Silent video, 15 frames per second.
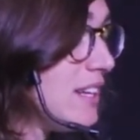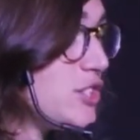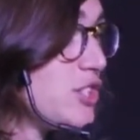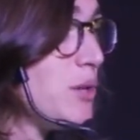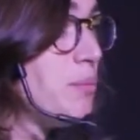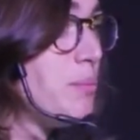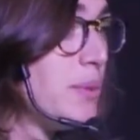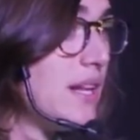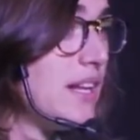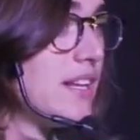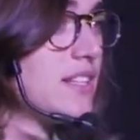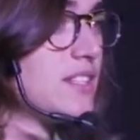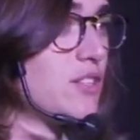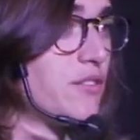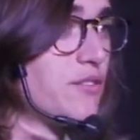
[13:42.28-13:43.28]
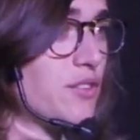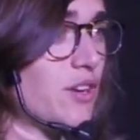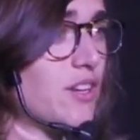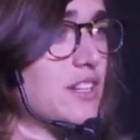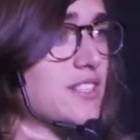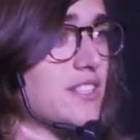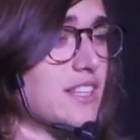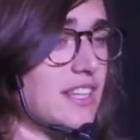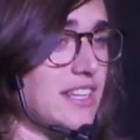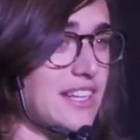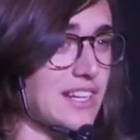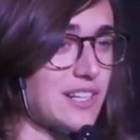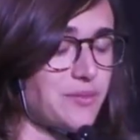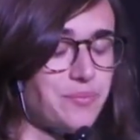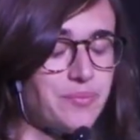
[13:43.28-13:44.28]
Literally billions of dollars a
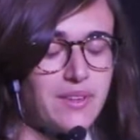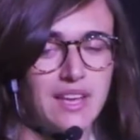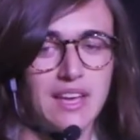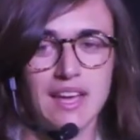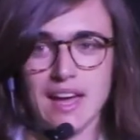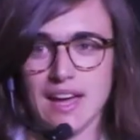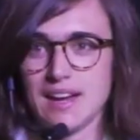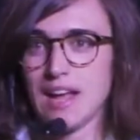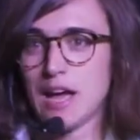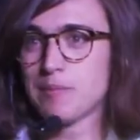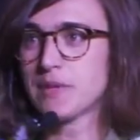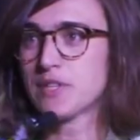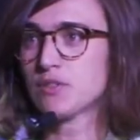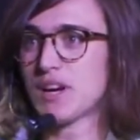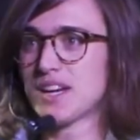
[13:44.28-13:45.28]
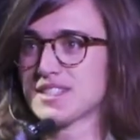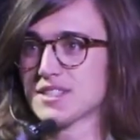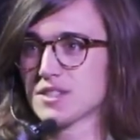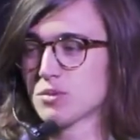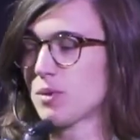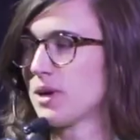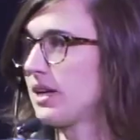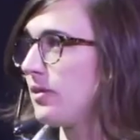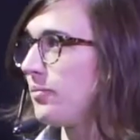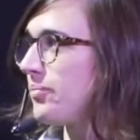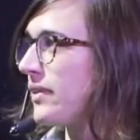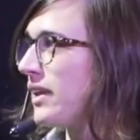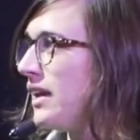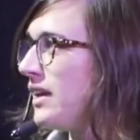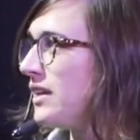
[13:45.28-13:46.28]
year. And it happened to us as well.
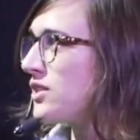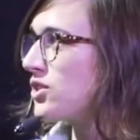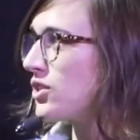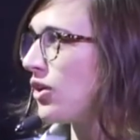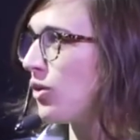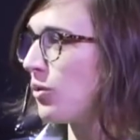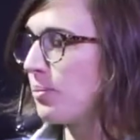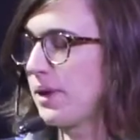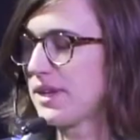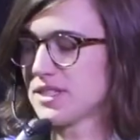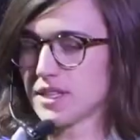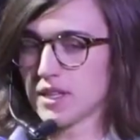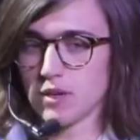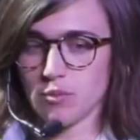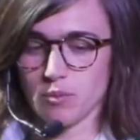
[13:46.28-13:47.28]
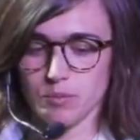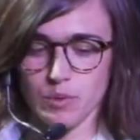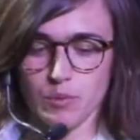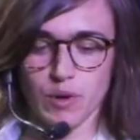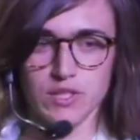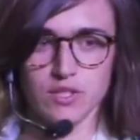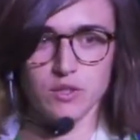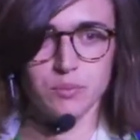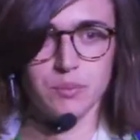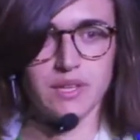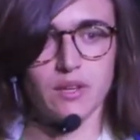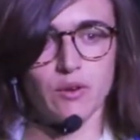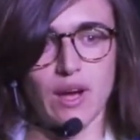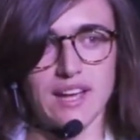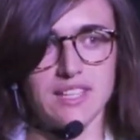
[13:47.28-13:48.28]
So basically, we wanted to
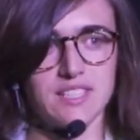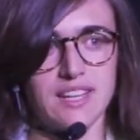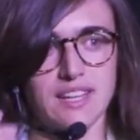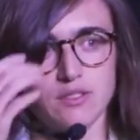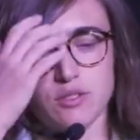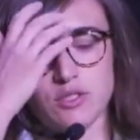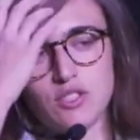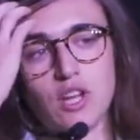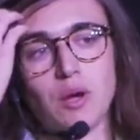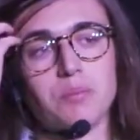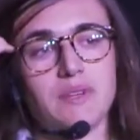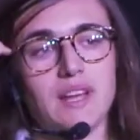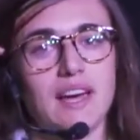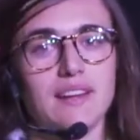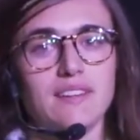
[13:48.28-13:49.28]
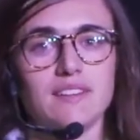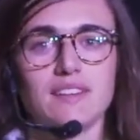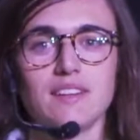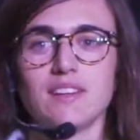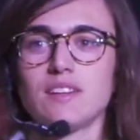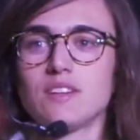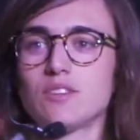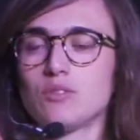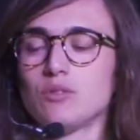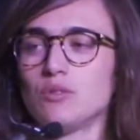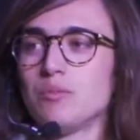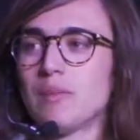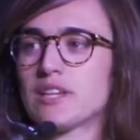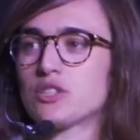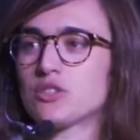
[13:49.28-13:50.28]
be UX-led to stop that,
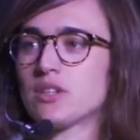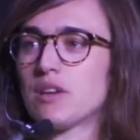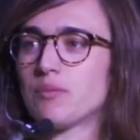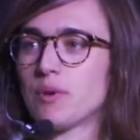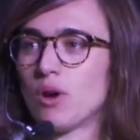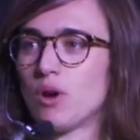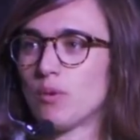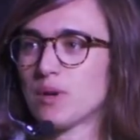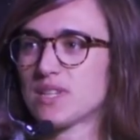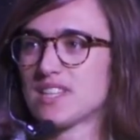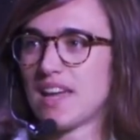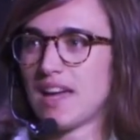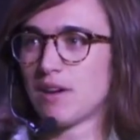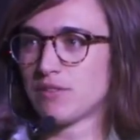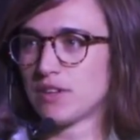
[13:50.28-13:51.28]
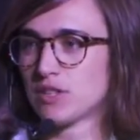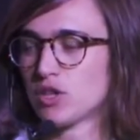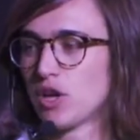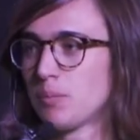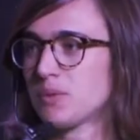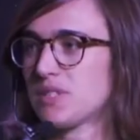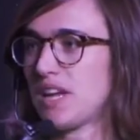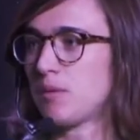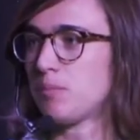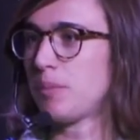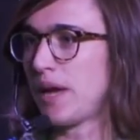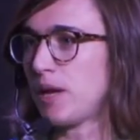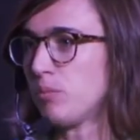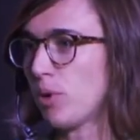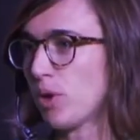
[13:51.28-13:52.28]
to make sure that we always have a top 10
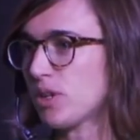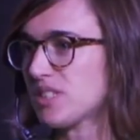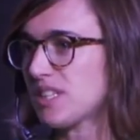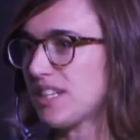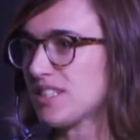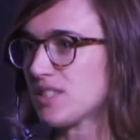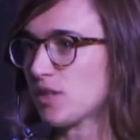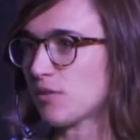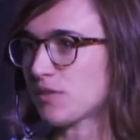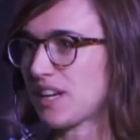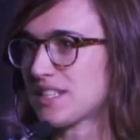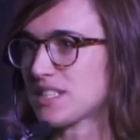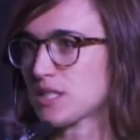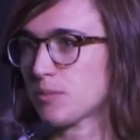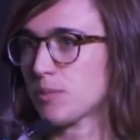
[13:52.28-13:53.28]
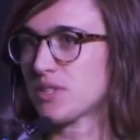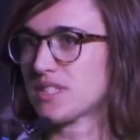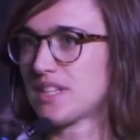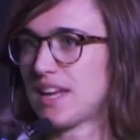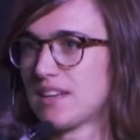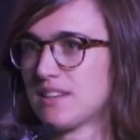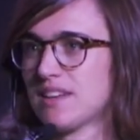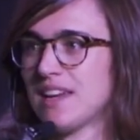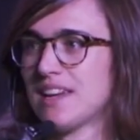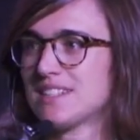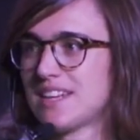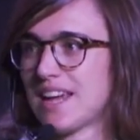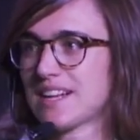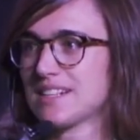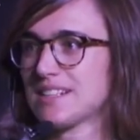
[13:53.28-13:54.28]
pain points list of customers and
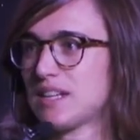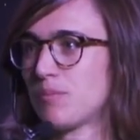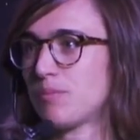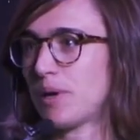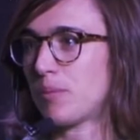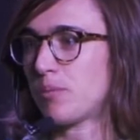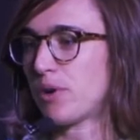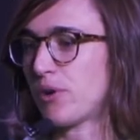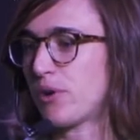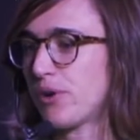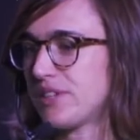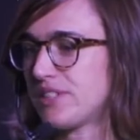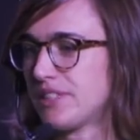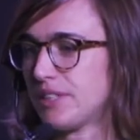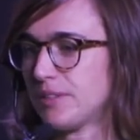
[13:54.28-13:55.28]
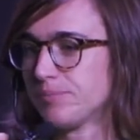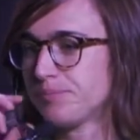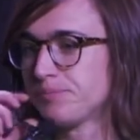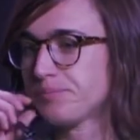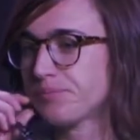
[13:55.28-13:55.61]
tackle them by priority.